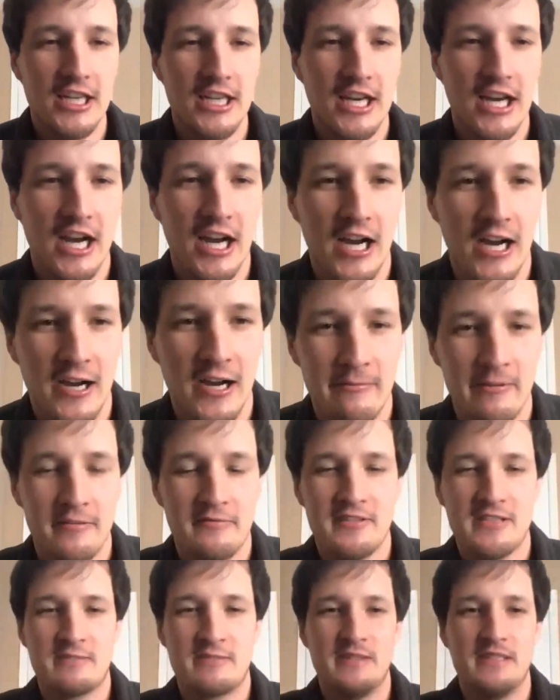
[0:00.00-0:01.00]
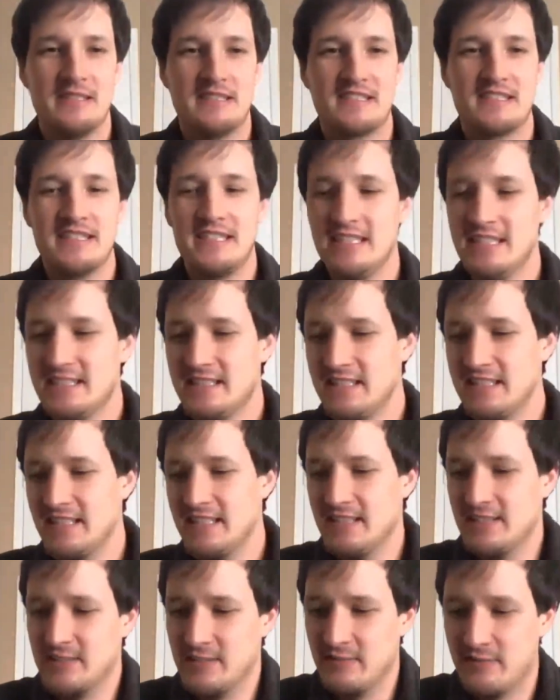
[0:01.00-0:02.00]
um, I've just been seeing the
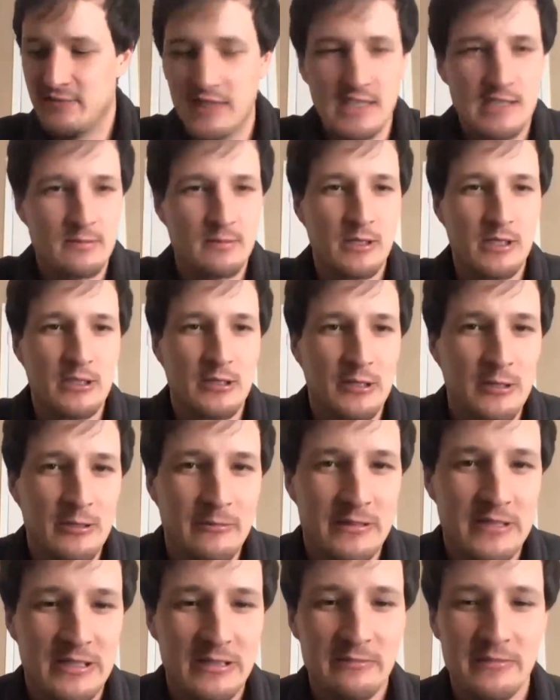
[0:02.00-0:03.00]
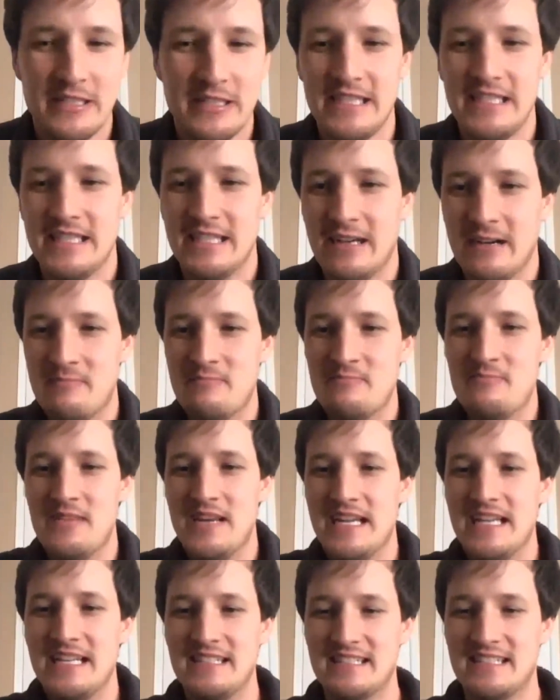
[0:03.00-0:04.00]
on the Facebook group so many
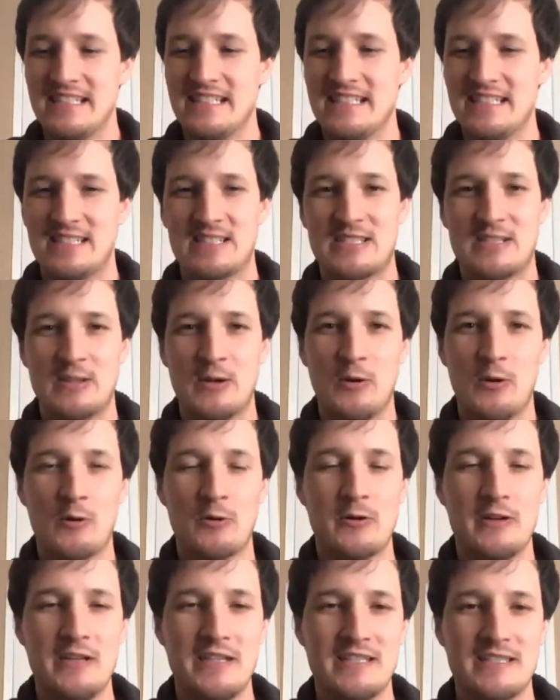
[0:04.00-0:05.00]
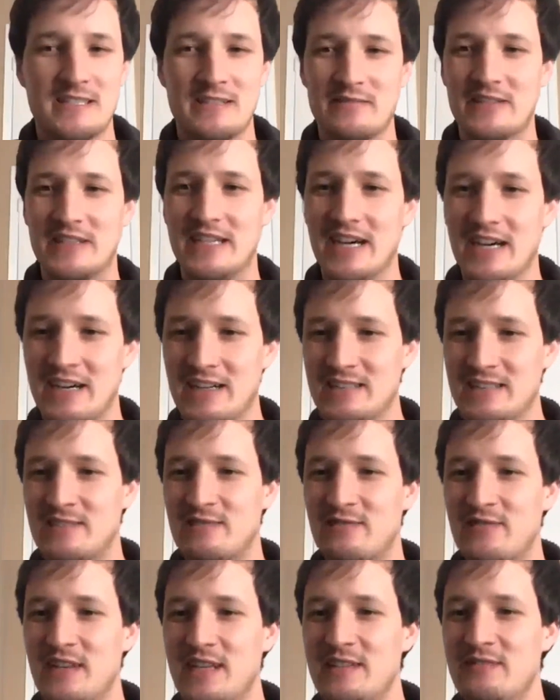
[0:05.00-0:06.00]
amazing stories of God's
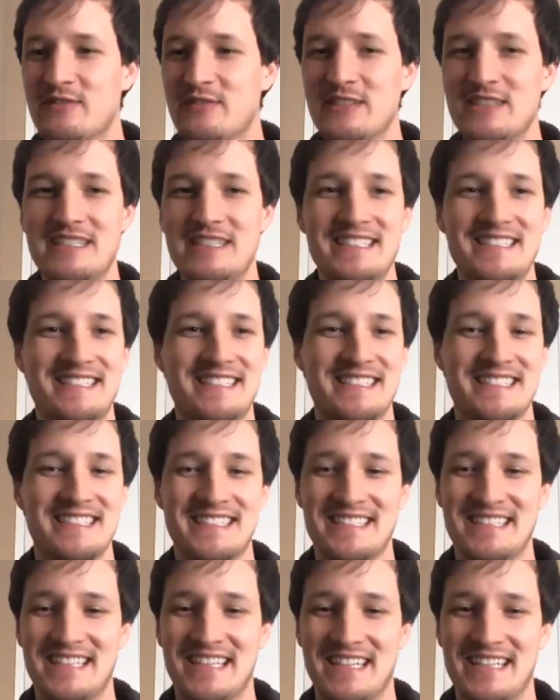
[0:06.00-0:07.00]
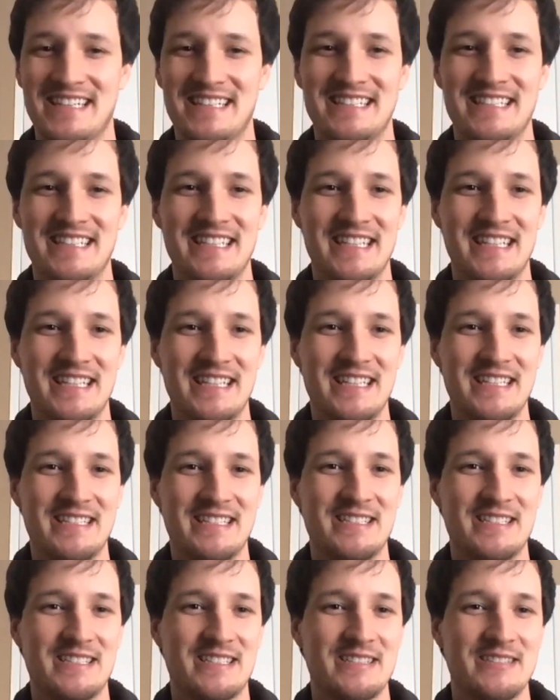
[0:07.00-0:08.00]
faithfulness and uh,
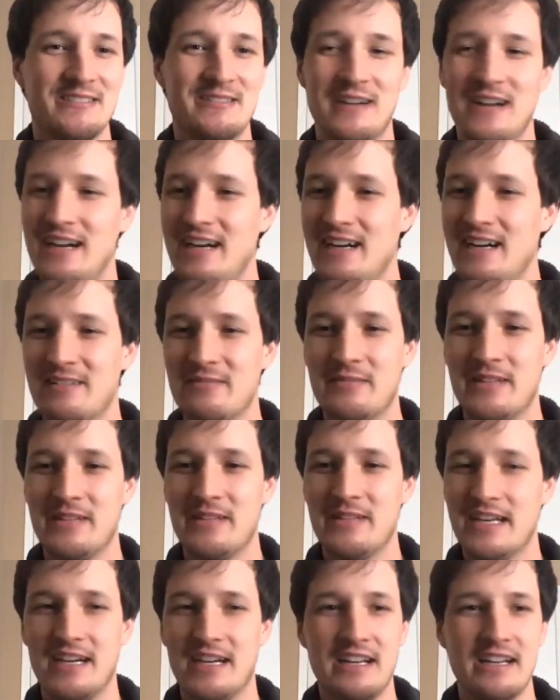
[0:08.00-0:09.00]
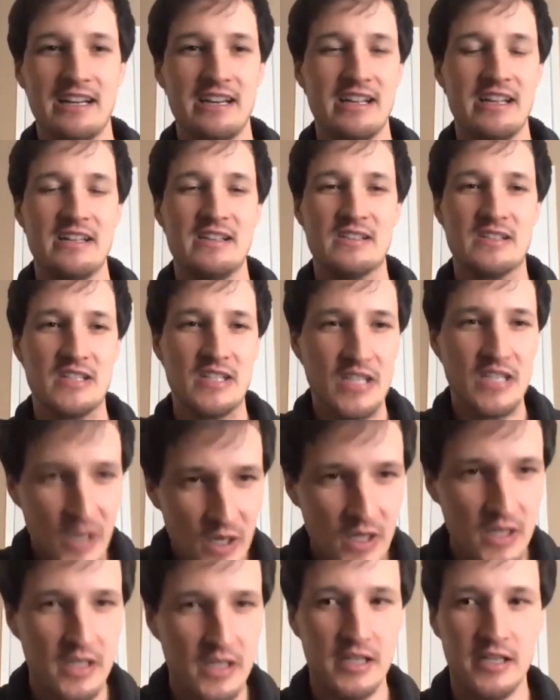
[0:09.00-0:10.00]
just throughout. Man, God is
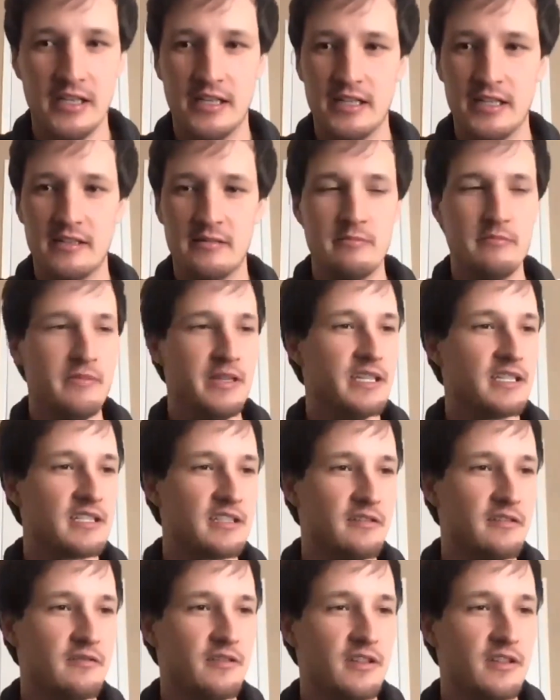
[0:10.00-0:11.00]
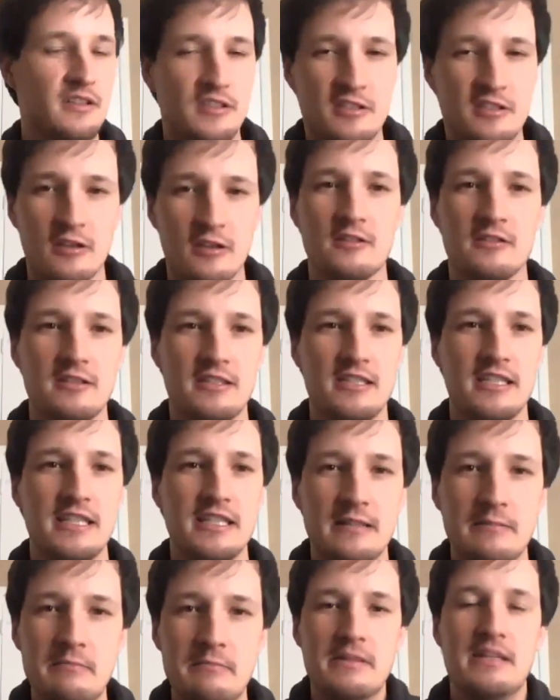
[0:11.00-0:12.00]
good in the midst of uncertainty, in
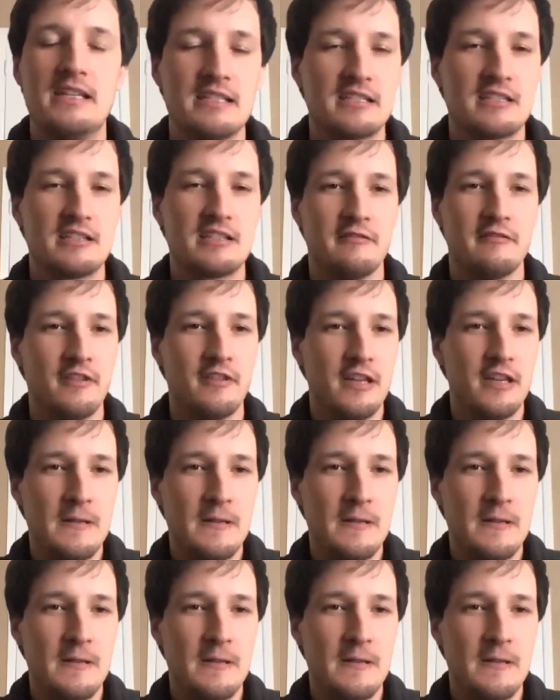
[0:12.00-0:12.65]
the midst of